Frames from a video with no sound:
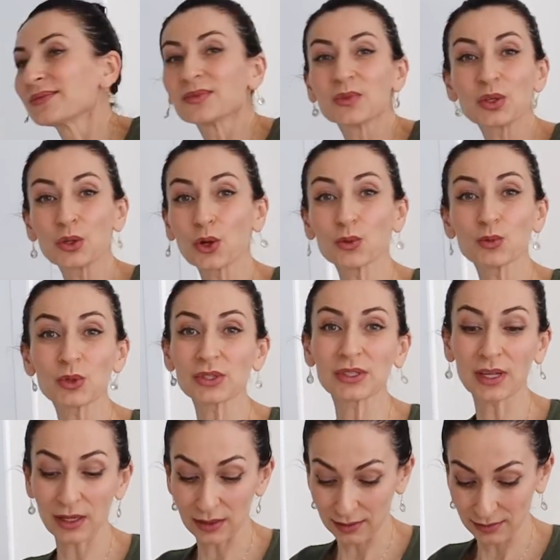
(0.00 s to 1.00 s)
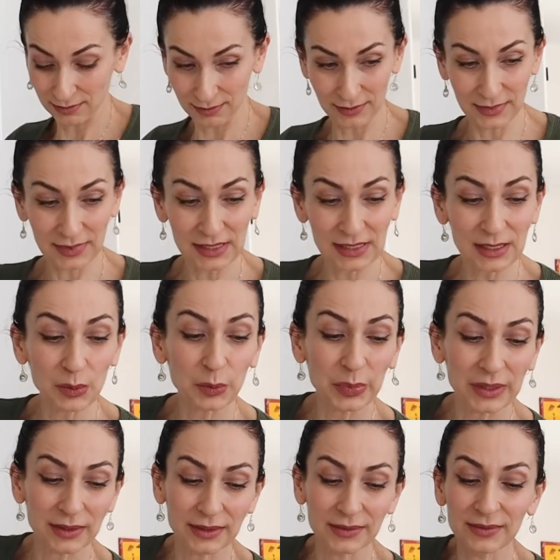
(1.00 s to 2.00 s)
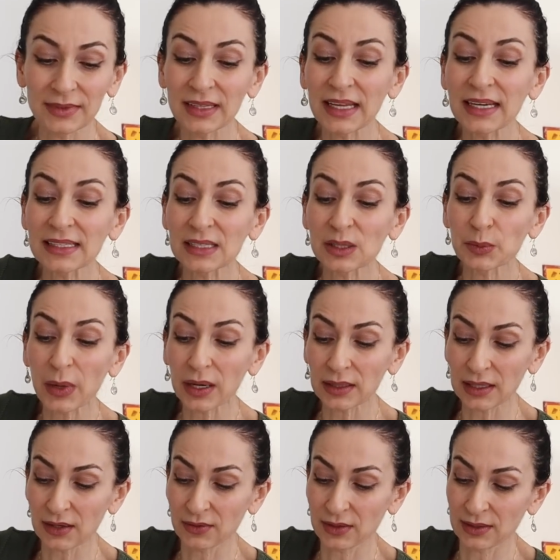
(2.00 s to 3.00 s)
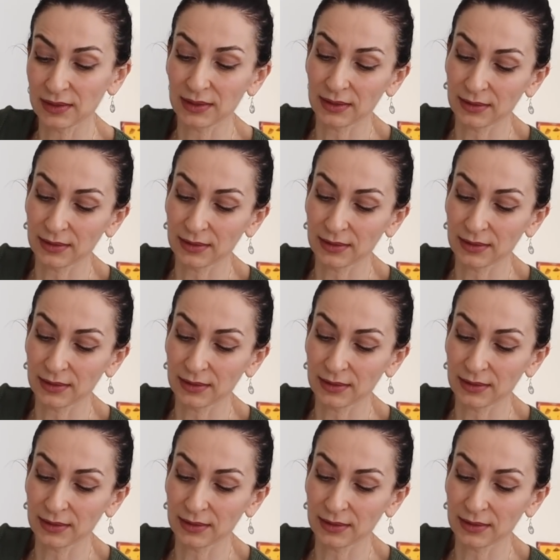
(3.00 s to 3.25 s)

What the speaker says: We're almost done. Simple, lazy baklava.